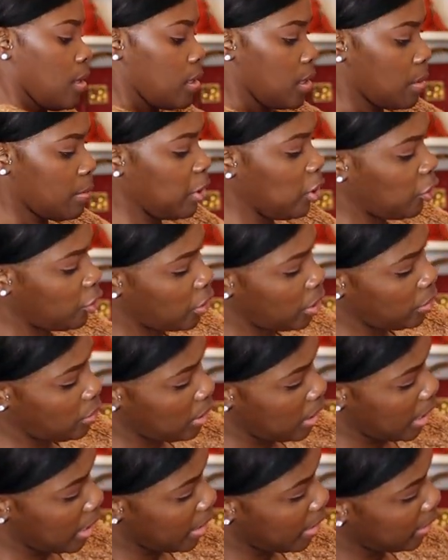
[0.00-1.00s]
Let me show you
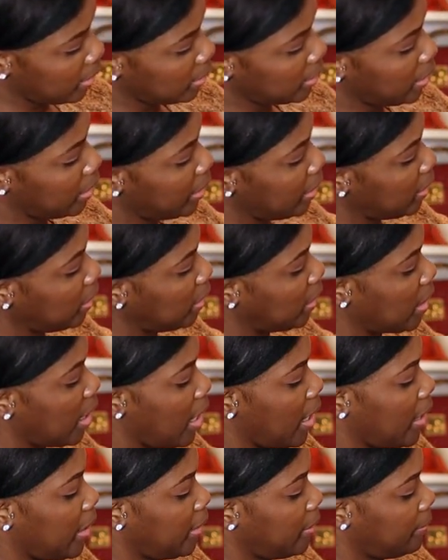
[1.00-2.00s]
guys the
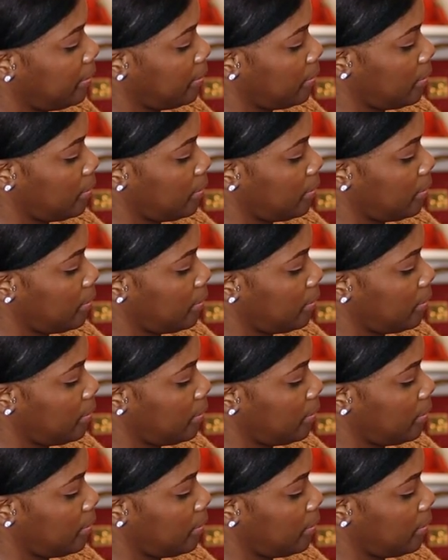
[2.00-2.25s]
inside.